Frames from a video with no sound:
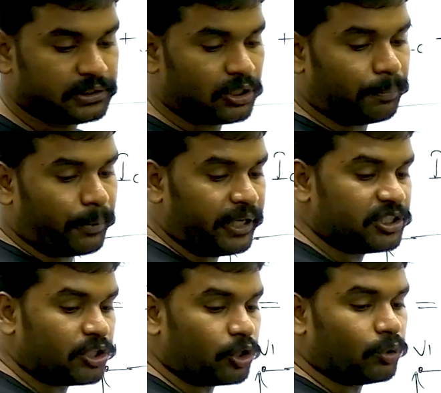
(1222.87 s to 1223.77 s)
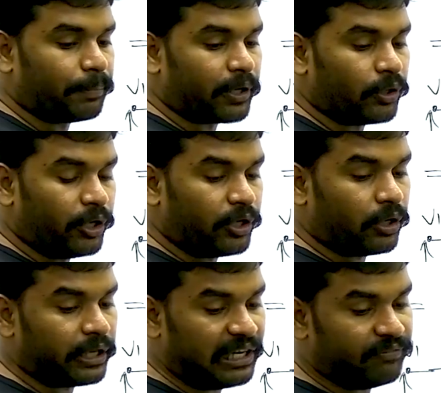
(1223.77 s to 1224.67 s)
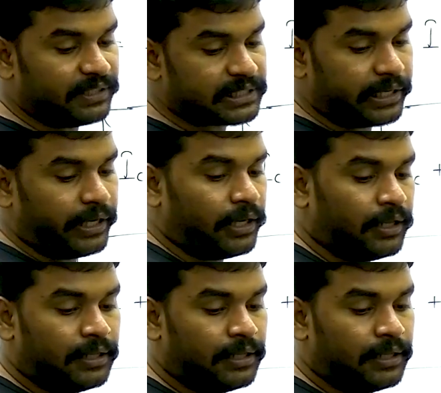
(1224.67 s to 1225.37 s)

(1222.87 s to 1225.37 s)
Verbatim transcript: 0.02 per unit on LV side.